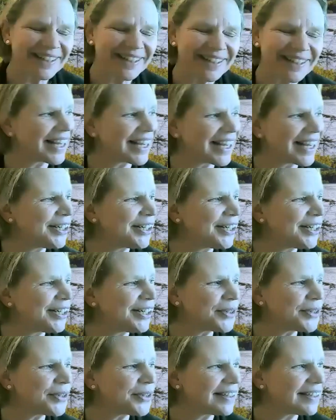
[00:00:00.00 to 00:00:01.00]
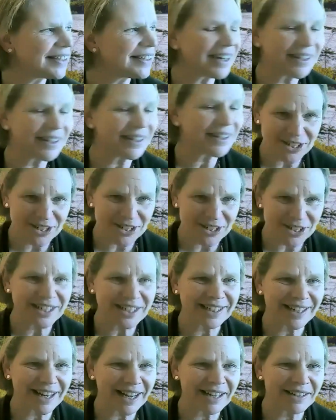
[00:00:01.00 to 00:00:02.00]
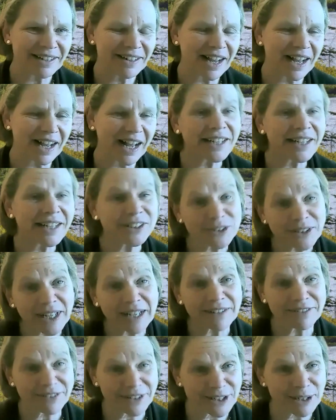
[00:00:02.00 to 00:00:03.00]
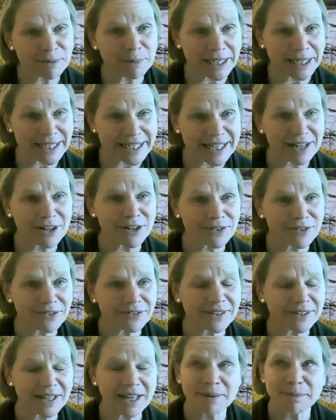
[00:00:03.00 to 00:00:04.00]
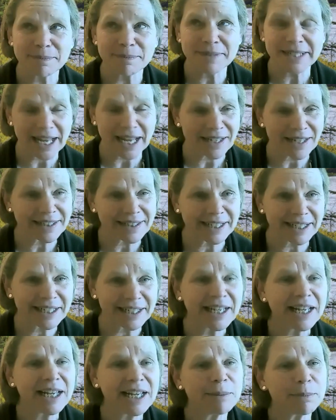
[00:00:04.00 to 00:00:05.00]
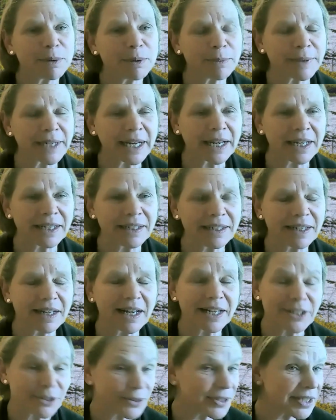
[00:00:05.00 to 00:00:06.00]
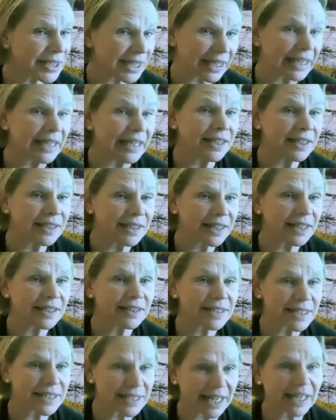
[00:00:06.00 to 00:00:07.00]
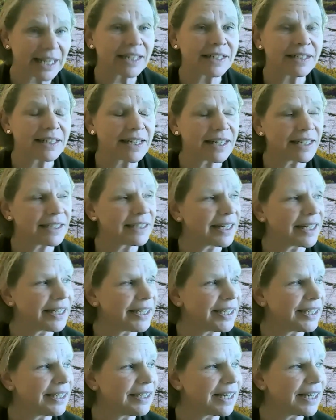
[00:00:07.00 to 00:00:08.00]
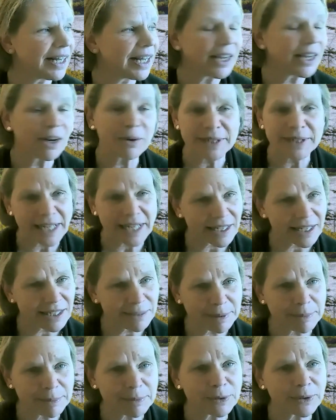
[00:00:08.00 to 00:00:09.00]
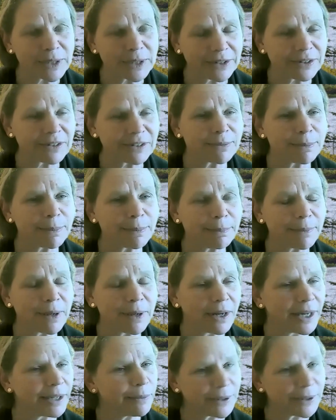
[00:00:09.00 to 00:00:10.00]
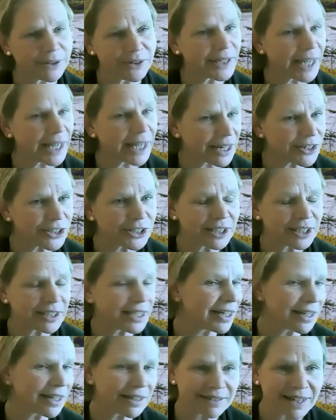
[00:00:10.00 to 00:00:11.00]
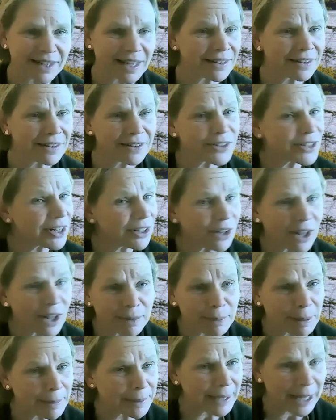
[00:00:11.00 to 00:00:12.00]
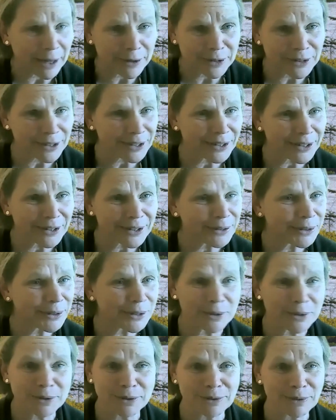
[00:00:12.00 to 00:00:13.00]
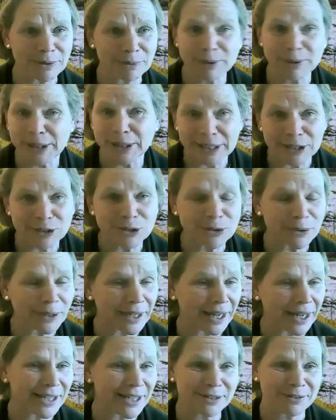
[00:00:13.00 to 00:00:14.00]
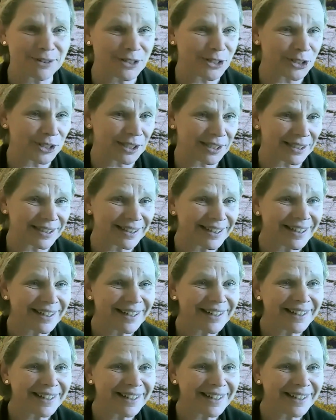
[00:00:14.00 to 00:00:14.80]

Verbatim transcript: I know that there are fish, and and I do not fish myself, um, sadly. But when I I do ski and skate, and I I always ask people who are on the pond what they're catching and and there's a lot of people out there who really enjoy ice fishing